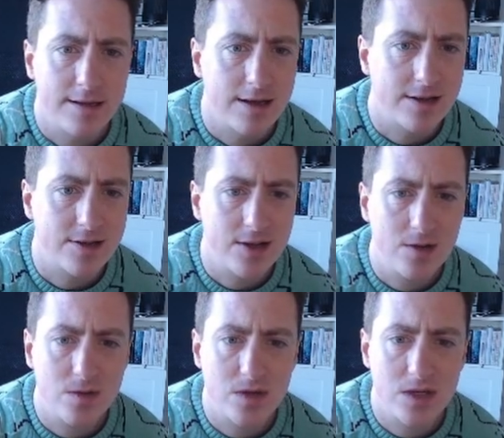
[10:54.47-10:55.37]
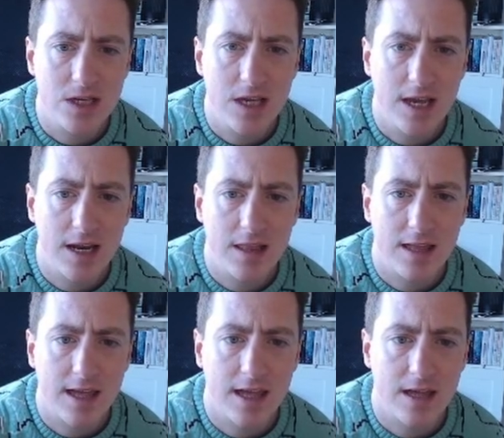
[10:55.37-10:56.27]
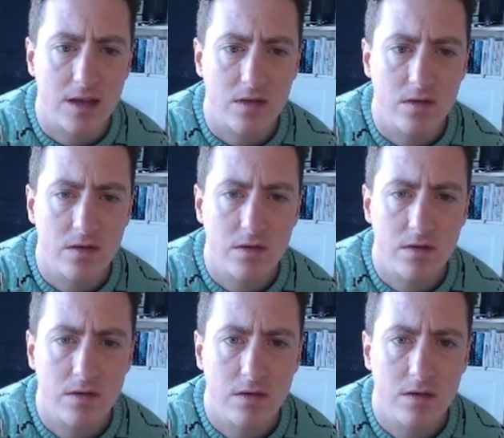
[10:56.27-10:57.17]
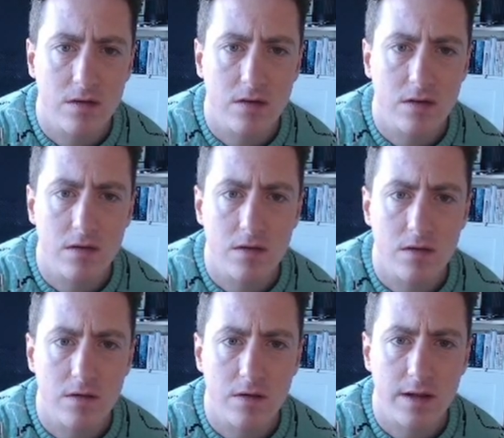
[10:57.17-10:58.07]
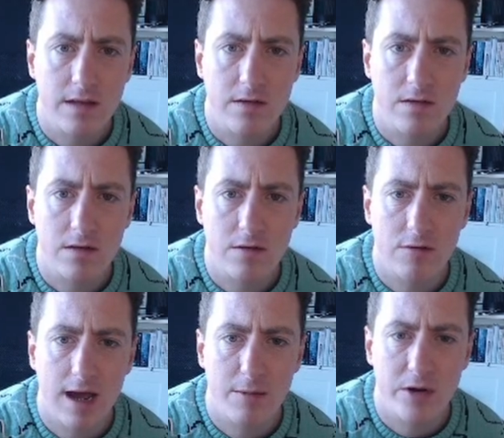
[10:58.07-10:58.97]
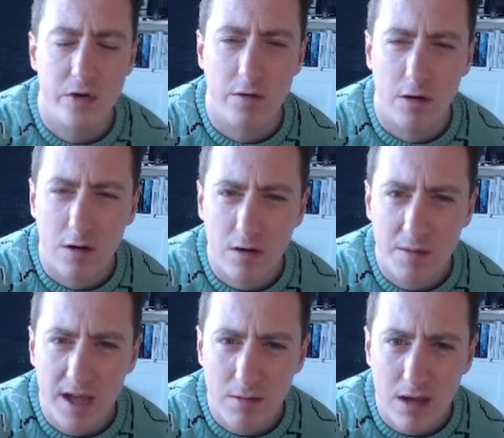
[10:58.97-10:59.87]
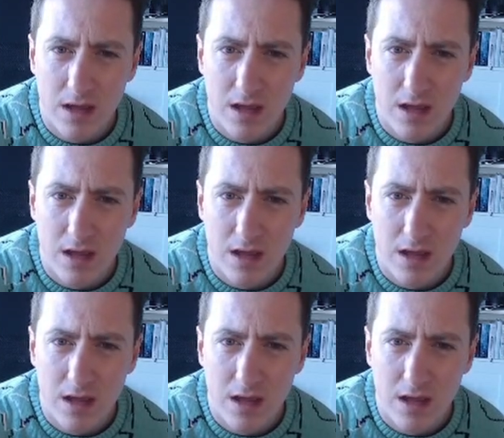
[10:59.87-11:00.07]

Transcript: I don't see anything else. So let's just grab a draw, maybe?